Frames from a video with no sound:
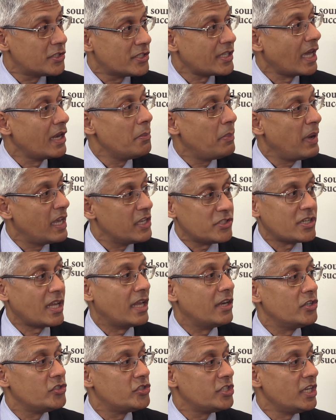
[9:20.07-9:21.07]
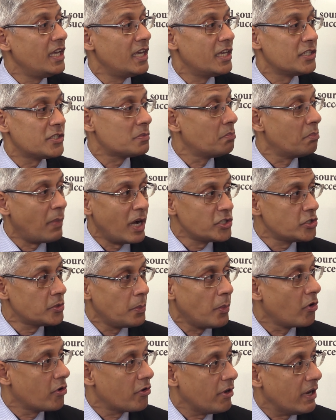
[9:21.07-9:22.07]
sun-based energy is
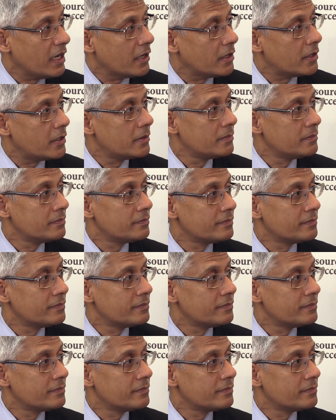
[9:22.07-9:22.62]
much more greener.